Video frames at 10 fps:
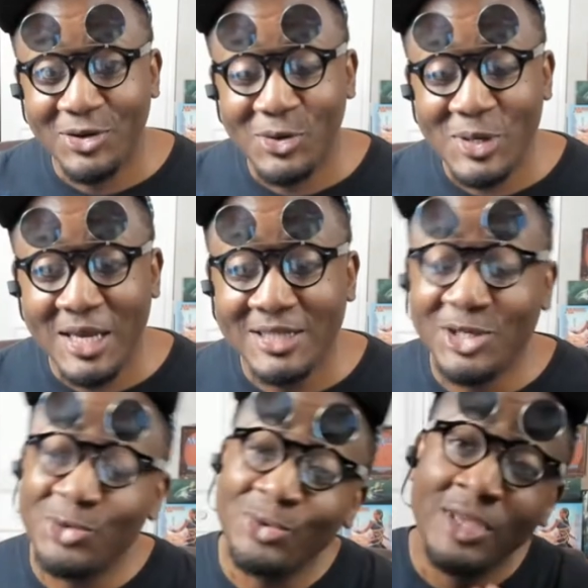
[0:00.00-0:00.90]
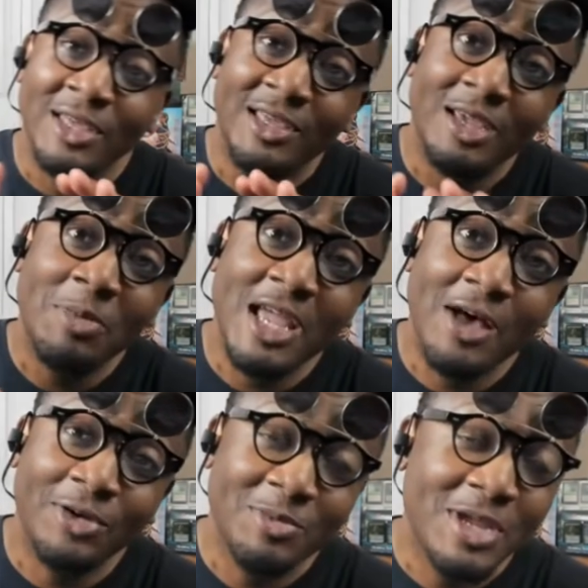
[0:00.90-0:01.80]
Okay, so hear me
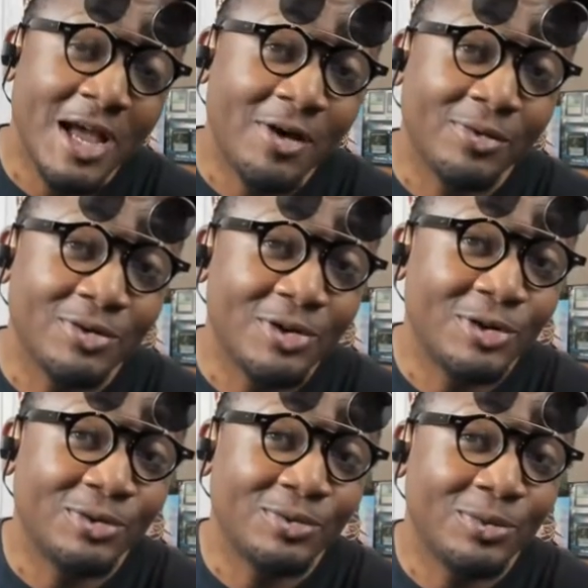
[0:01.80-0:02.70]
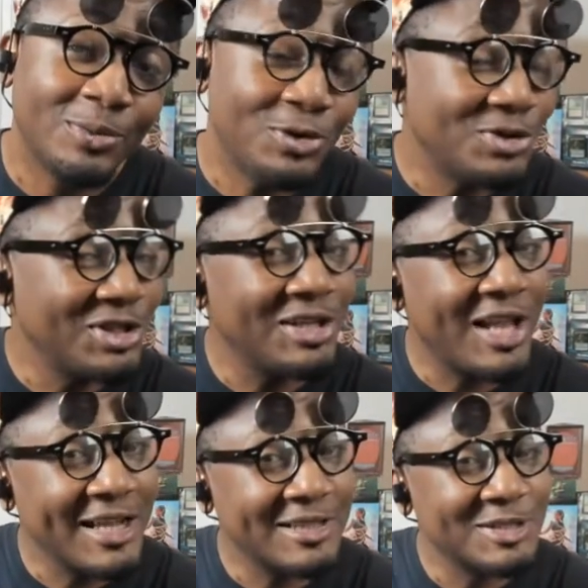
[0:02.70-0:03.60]
out. Hear me out. You know, you should
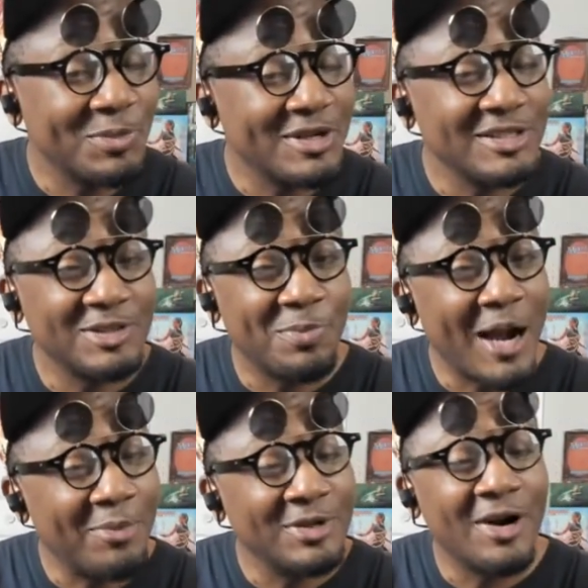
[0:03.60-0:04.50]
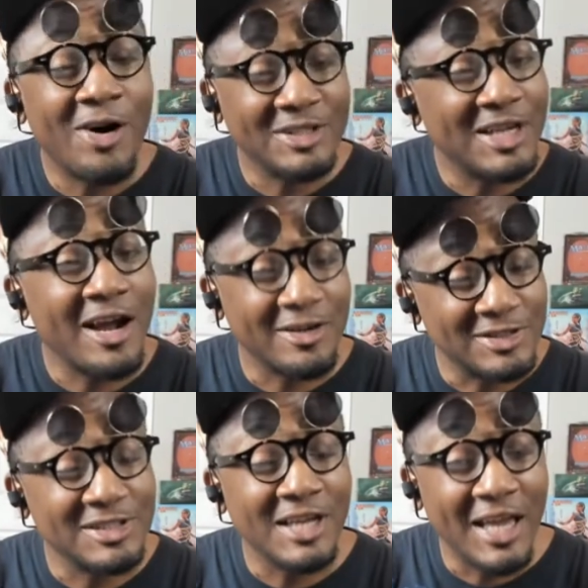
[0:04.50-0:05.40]
like this because you probably are tired of
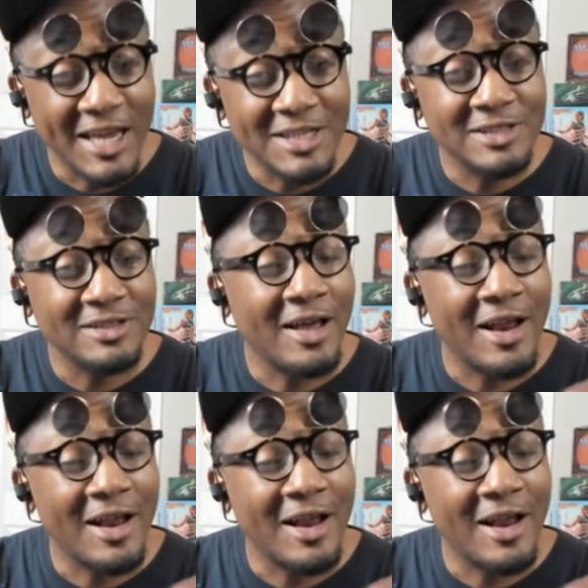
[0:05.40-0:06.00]
seeing Agent.